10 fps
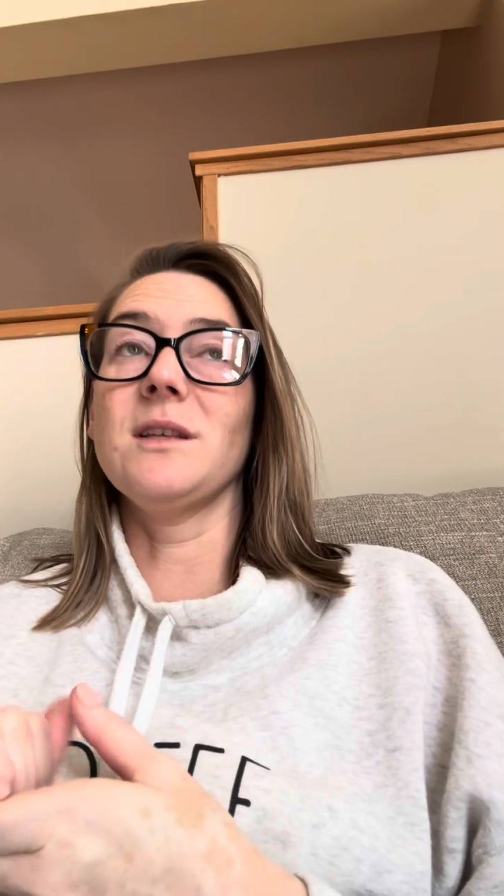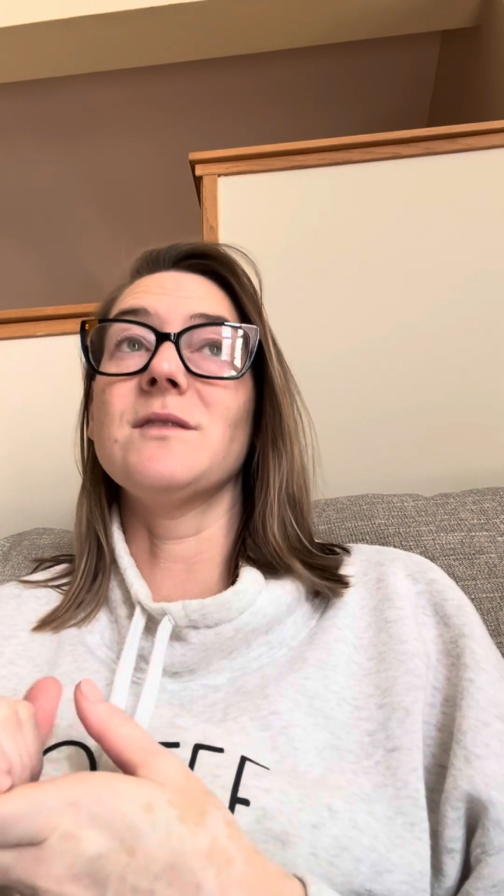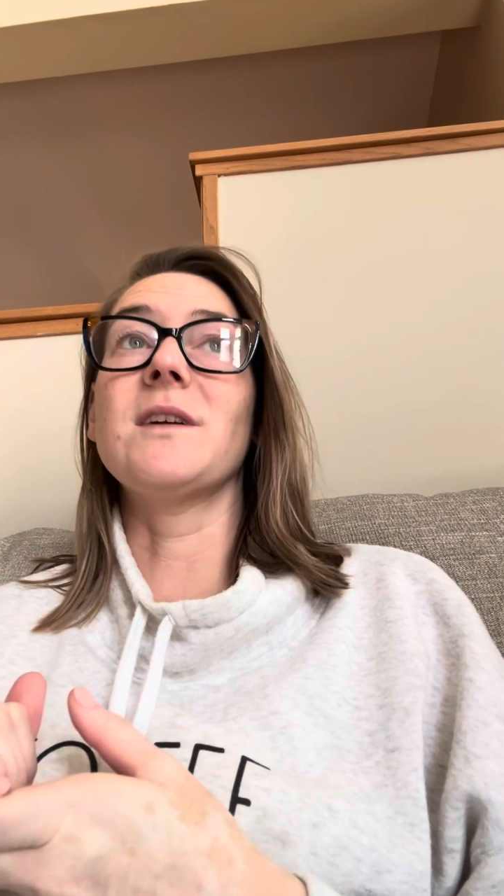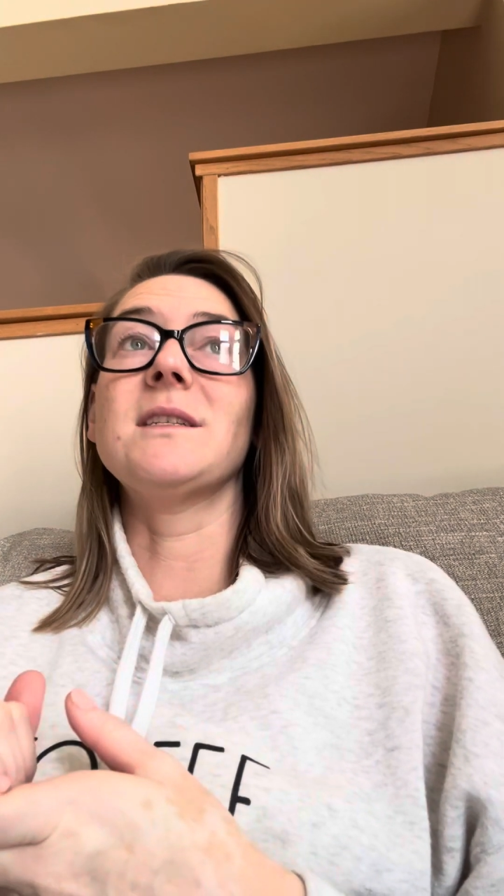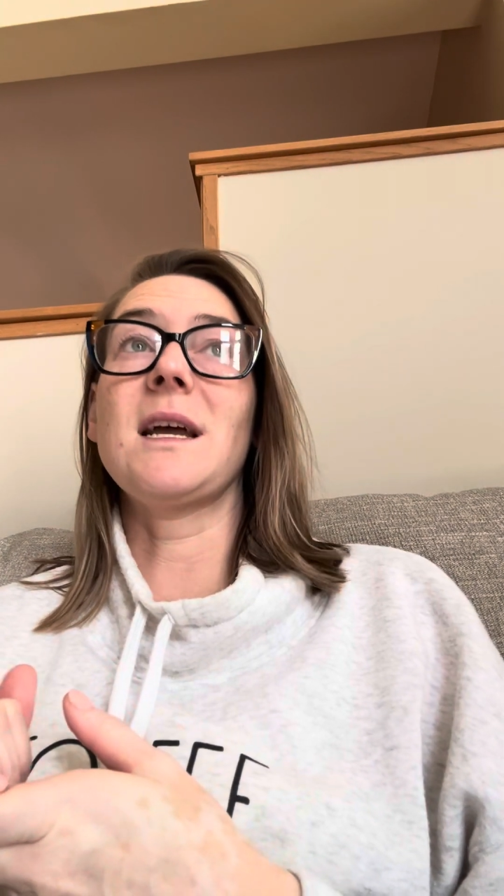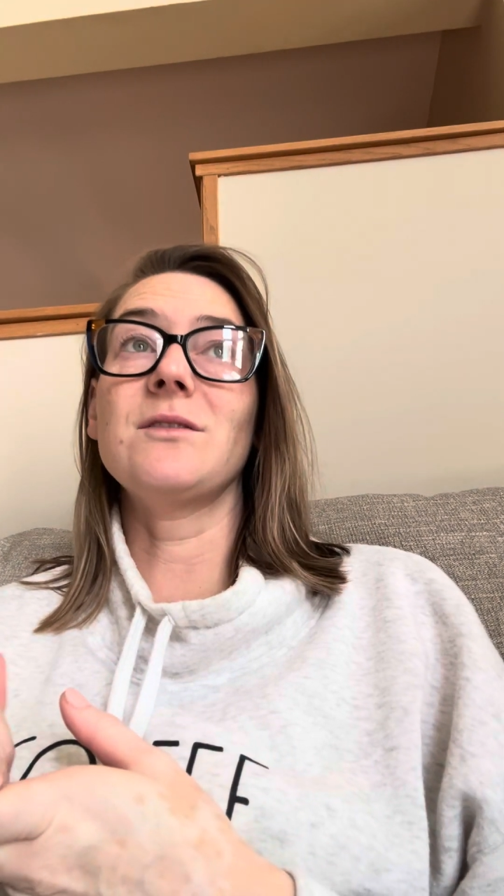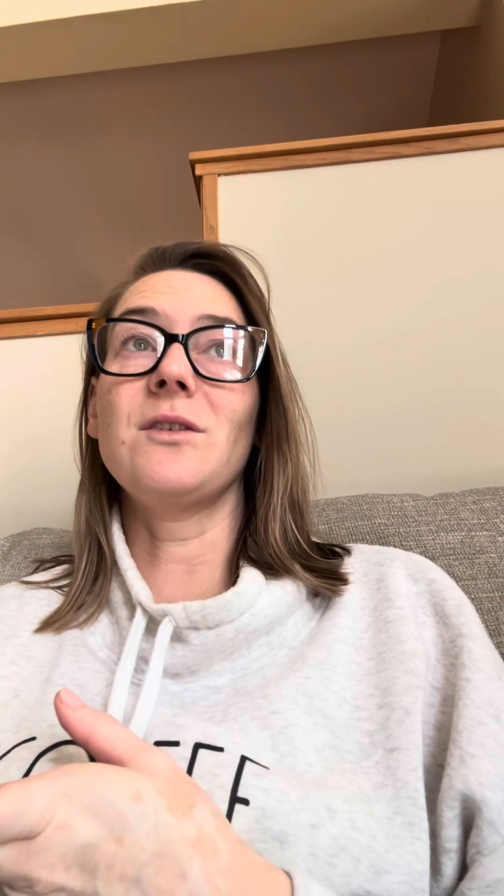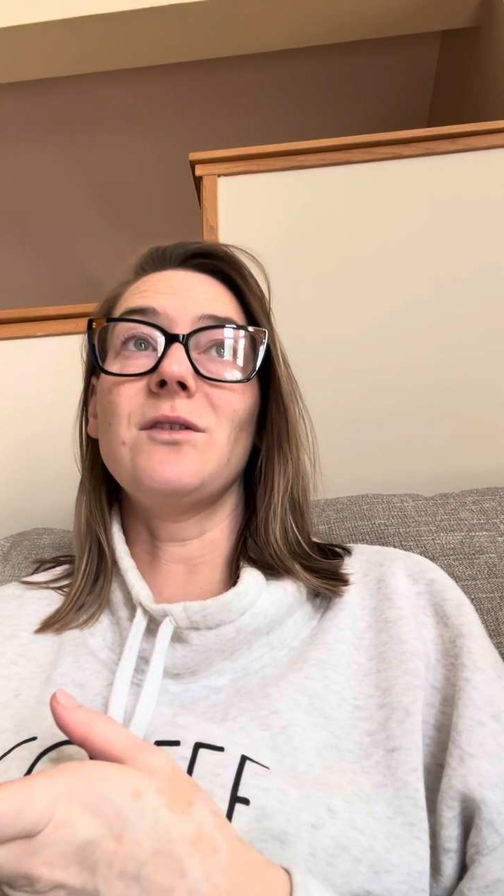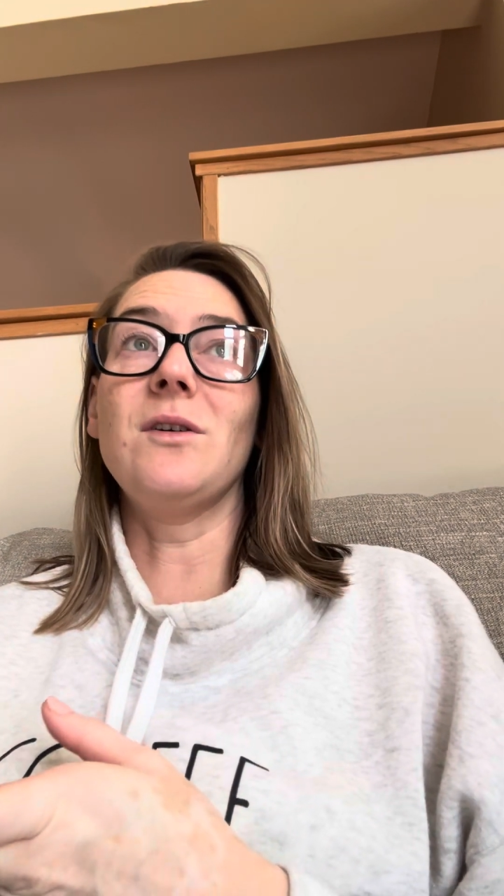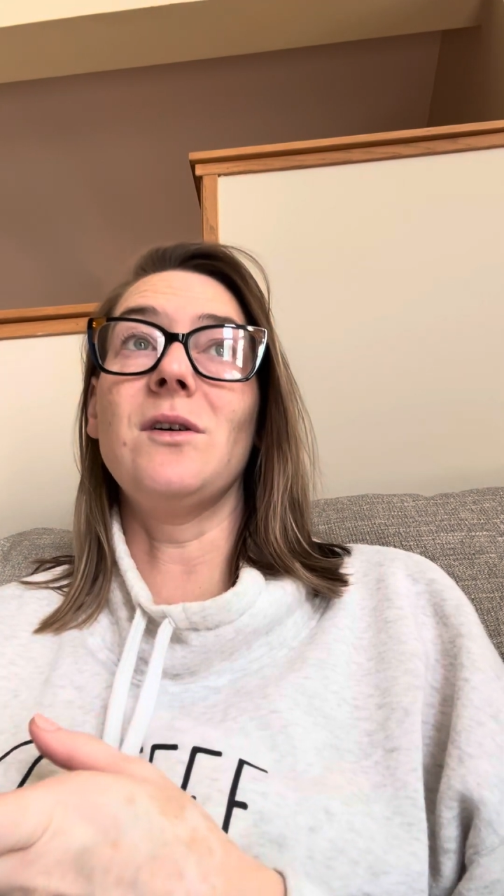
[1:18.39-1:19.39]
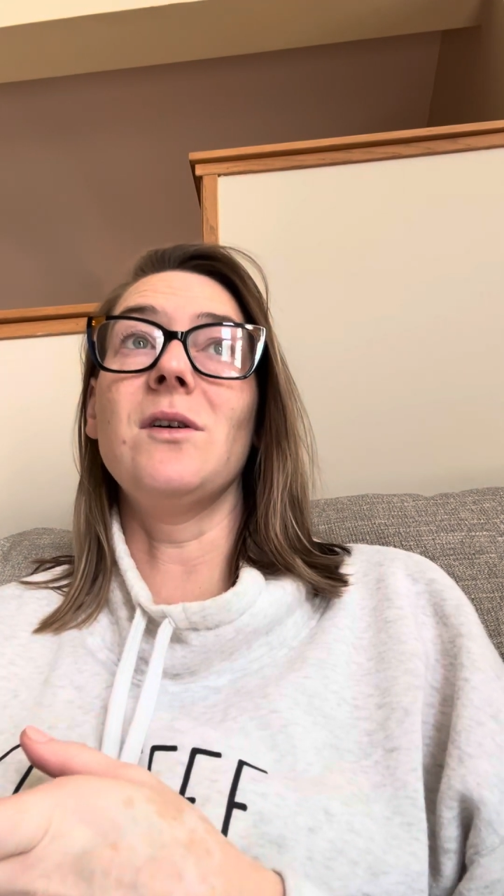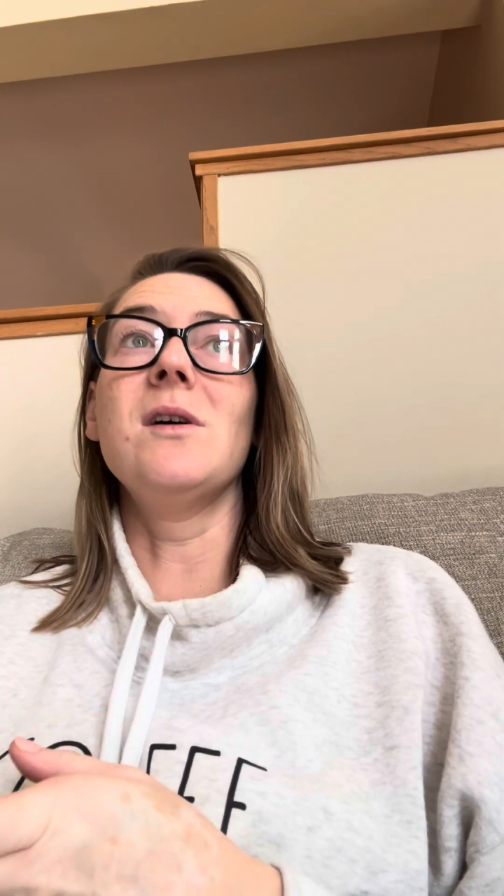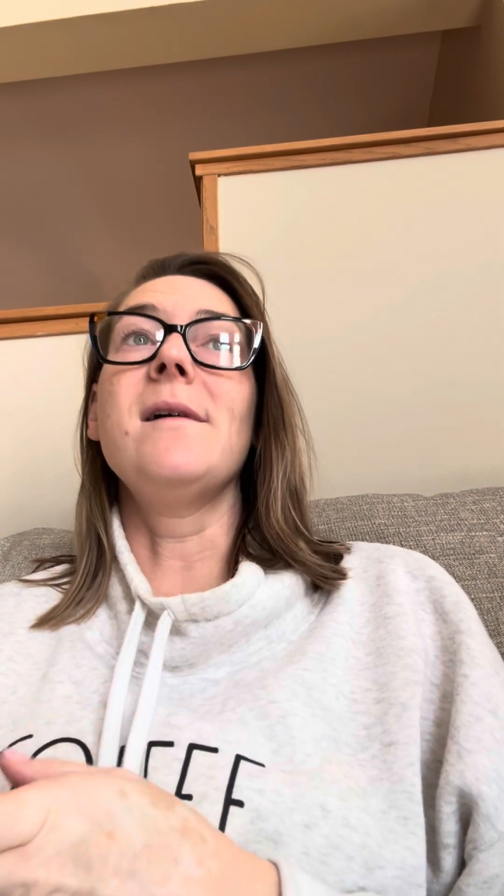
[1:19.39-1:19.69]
It's very technical,